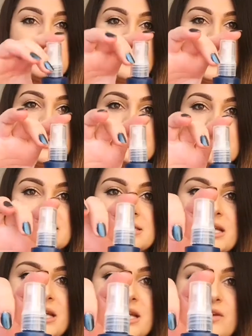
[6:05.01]
That's
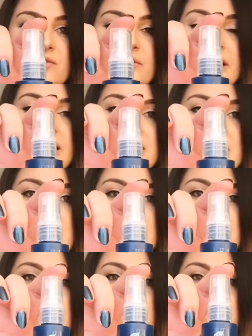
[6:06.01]
really
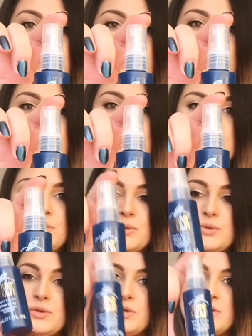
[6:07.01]
decent sized
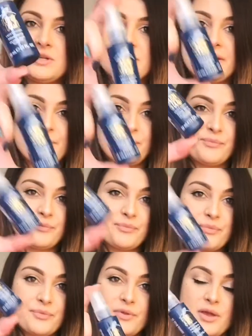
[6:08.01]
bottle
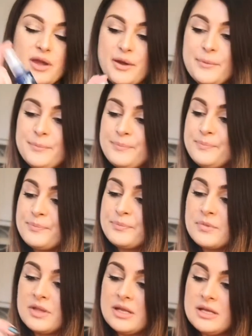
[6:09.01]
yeah
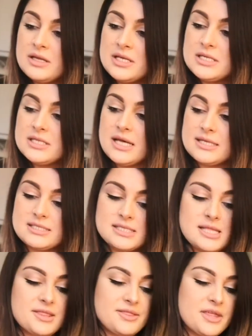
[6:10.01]

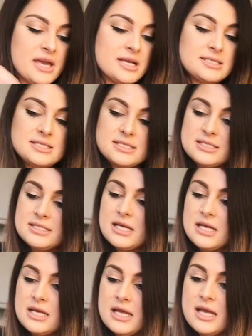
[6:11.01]
that's this
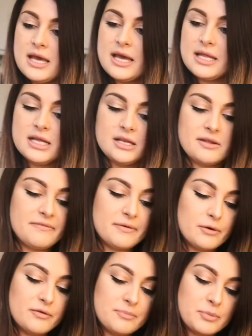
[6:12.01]
and then the
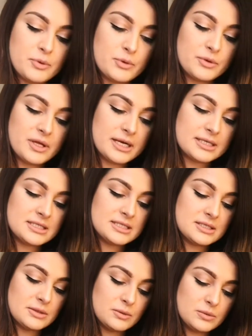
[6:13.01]
fourth
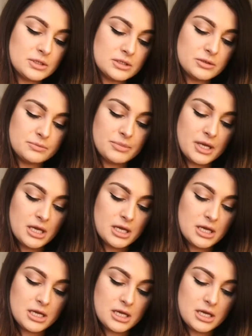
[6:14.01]
product will
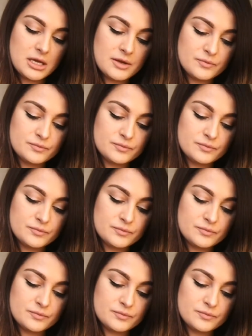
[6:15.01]
be